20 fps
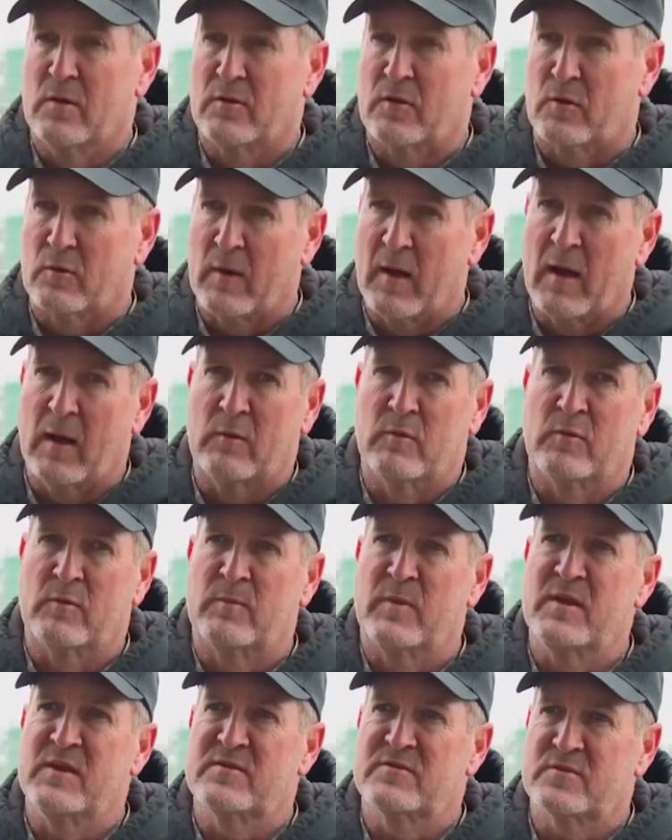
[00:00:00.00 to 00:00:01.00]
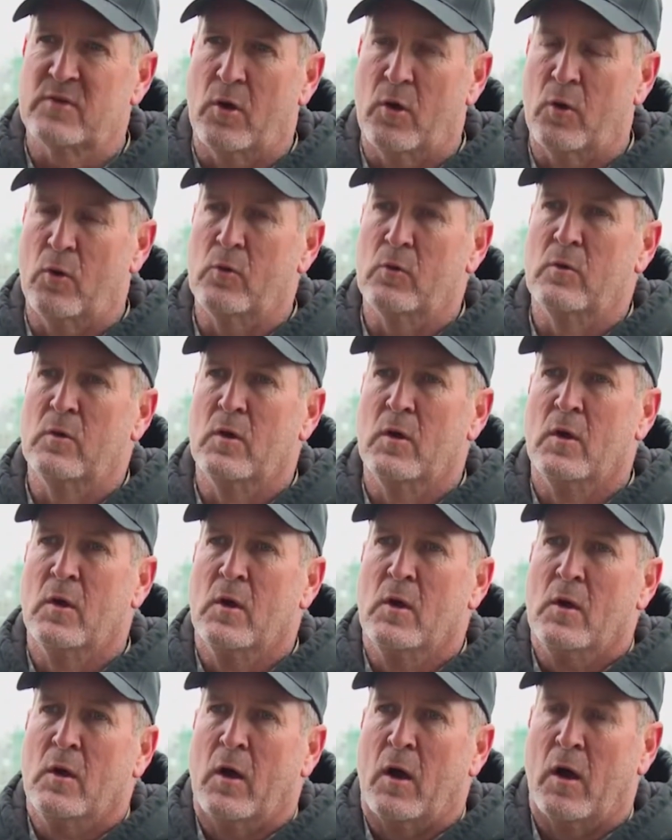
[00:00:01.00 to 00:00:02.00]
the ground would be so
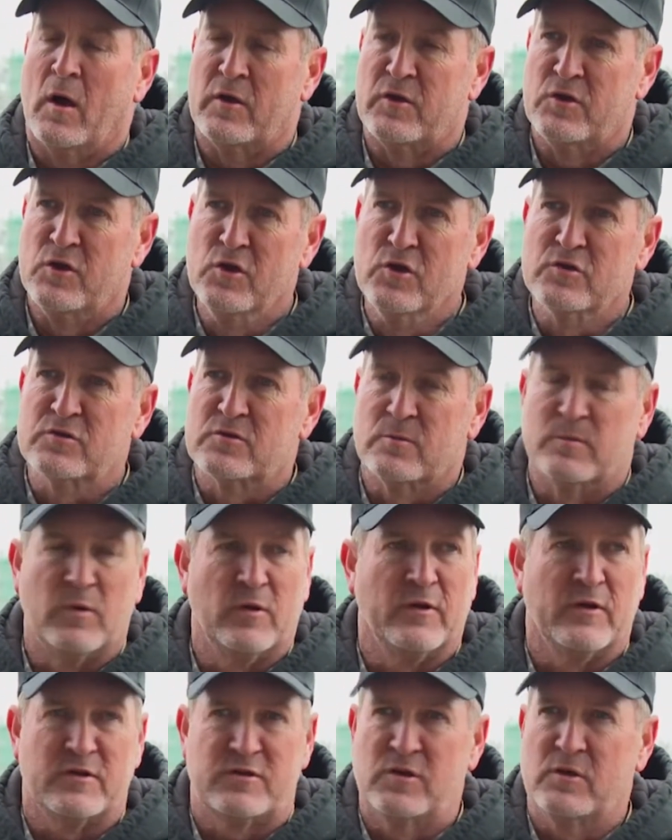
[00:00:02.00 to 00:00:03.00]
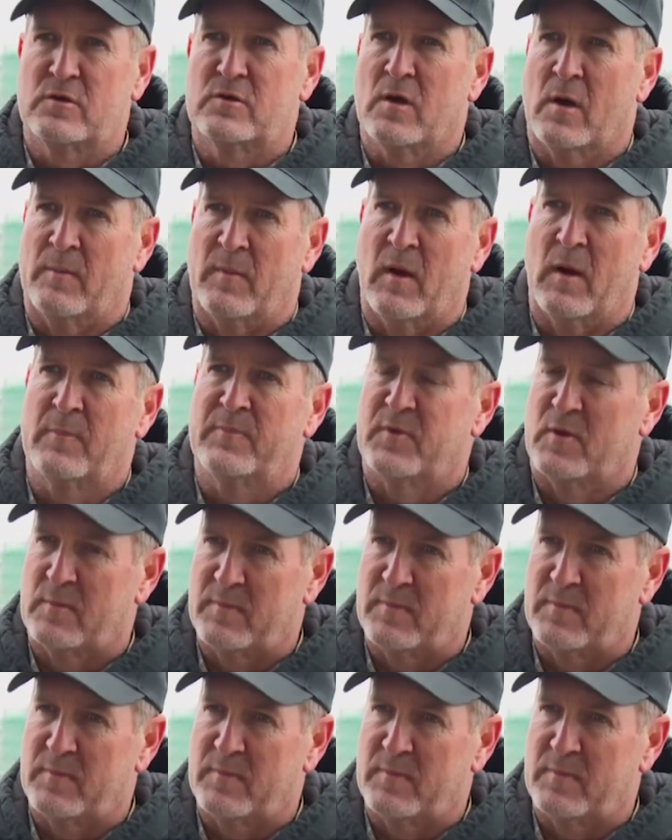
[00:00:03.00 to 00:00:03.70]
unusable that you'd come up,